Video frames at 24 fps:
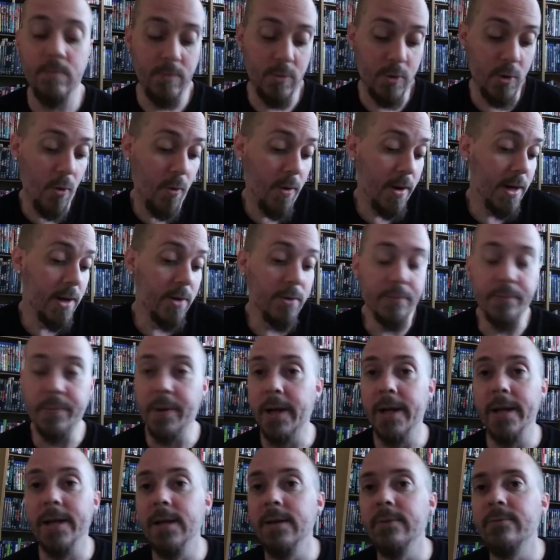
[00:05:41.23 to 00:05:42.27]
going out and
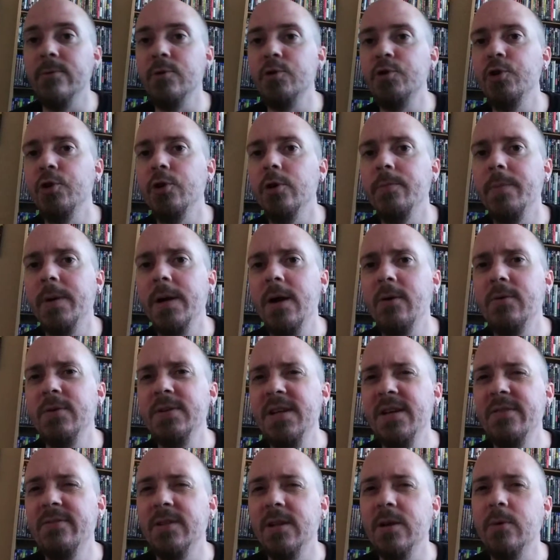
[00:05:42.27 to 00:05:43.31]
buying it for sure, but I would
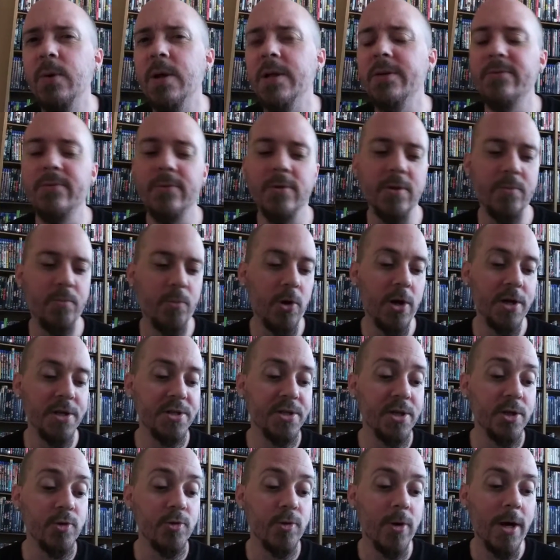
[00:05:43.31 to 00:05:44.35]
definitely wait for the price
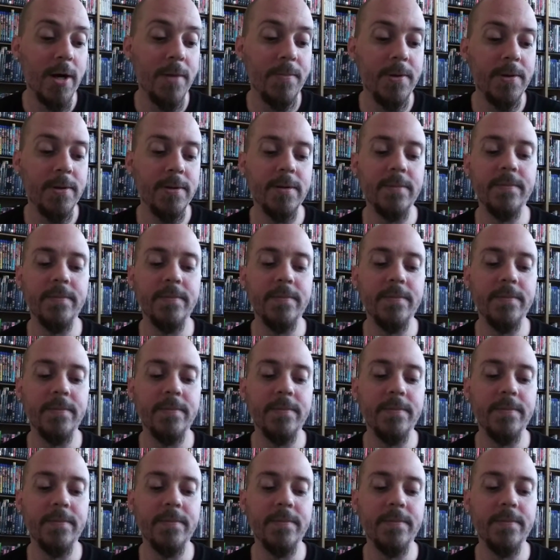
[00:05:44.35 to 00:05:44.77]
to drop.